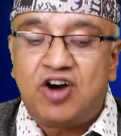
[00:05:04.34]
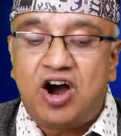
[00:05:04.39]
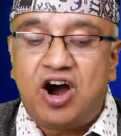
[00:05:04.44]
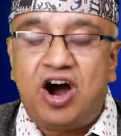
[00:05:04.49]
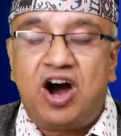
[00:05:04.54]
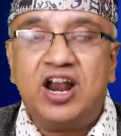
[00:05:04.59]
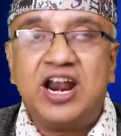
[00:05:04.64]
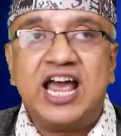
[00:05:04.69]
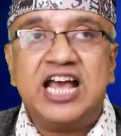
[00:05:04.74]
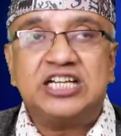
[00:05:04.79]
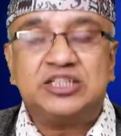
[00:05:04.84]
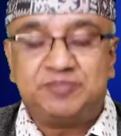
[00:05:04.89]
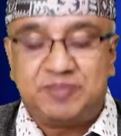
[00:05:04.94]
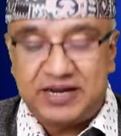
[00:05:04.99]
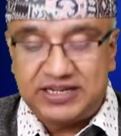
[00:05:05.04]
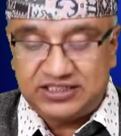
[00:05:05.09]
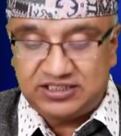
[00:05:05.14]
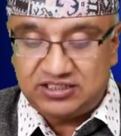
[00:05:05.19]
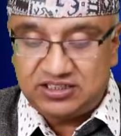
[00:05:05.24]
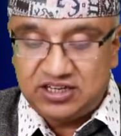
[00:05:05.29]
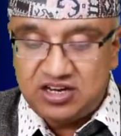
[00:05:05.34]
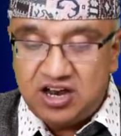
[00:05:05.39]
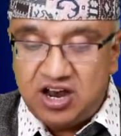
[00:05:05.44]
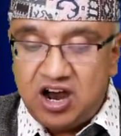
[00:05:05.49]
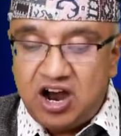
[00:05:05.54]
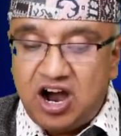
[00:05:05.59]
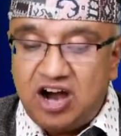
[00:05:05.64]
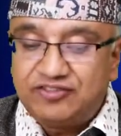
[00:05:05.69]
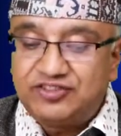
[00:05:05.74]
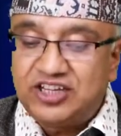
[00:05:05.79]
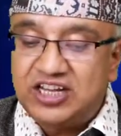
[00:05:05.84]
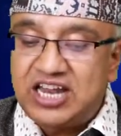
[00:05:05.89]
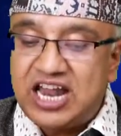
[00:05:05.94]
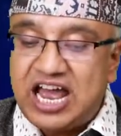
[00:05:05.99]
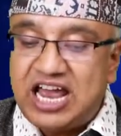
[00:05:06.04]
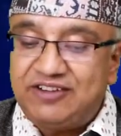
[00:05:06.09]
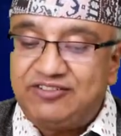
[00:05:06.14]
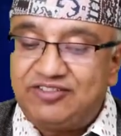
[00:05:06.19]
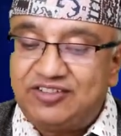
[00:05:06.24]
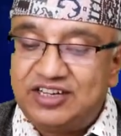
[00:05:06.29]
all aspects of the
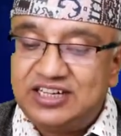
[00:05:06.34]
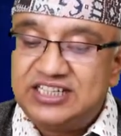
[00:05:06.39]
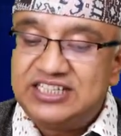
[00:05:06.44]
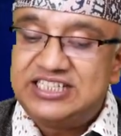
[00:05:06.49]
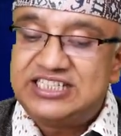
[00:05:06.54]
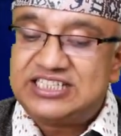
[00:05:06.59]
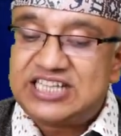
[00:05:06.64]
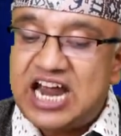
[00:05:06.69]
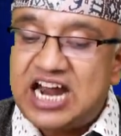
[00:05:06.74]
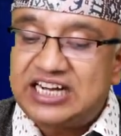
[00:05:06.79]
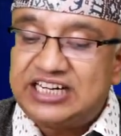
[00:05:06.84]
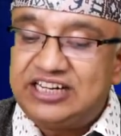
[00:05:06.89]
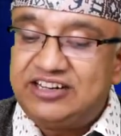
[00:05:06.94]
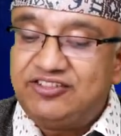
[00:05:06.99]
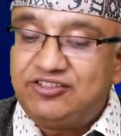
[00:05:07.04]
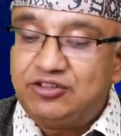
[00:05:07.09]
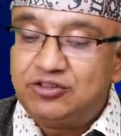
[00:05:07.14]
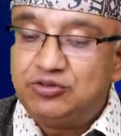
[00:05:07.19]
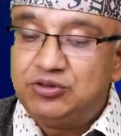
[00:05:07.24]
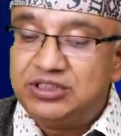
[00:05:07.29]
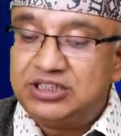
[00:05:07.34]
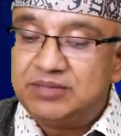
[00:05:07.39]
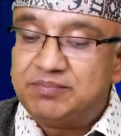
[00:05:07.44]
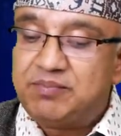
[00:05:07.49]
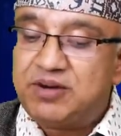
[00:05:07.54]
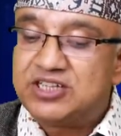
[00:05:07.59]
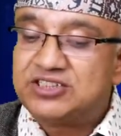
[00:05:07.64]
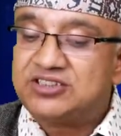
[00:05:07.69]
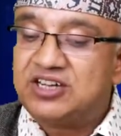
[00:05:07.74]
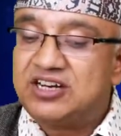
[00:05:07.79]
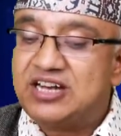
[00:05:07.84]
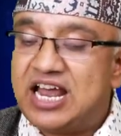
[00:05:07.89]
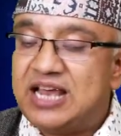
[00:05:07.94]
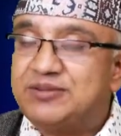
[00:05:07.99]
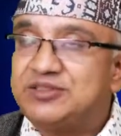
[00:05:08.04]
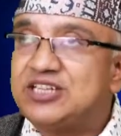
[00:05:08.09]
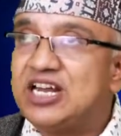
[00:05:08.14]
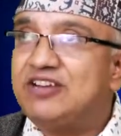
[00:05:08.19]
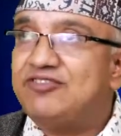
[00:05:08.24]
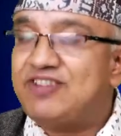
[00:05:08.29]
life, starting with personal
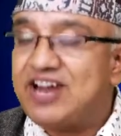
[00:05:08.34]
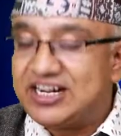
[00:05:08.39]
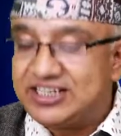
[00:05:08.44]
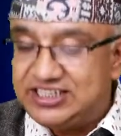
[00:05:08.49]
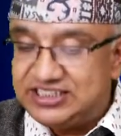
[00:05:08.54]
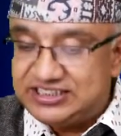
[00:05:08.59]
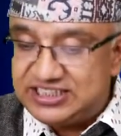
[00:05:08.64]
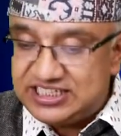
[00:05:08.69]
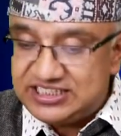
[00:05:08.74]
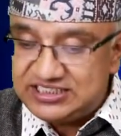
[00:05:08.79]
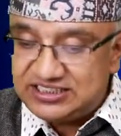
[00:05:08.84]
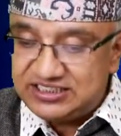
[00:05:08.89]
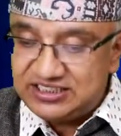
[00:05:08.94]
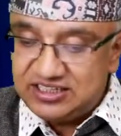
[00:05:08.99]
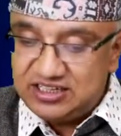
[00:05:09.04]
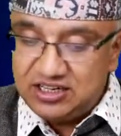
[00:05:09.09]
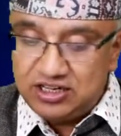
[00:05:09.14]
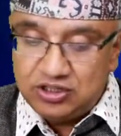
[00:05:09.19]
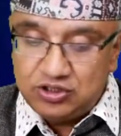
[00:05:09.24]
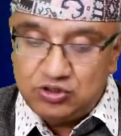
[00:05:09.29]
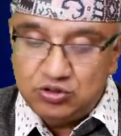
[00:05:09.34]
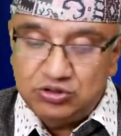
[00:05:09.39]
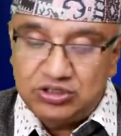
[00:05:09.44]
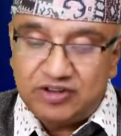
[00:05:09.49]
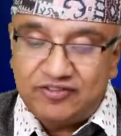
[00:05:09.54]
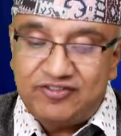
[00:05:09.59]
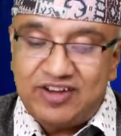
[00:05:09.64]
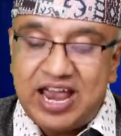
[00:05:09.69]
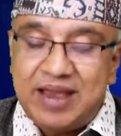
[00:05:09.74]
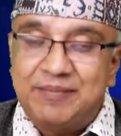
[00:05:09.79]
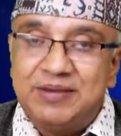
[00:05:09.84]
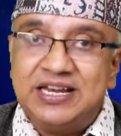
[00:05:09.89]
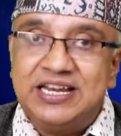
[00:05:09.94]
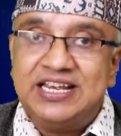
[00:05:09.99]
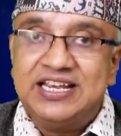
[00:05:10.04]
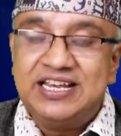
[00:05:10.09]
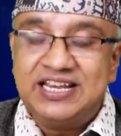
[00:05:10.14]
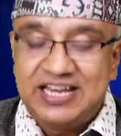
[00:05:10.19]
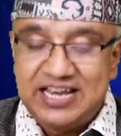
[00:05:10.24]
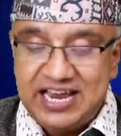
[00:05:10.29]
lifestyle practices to the
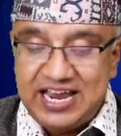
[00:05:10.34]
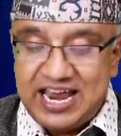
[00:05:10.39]
family,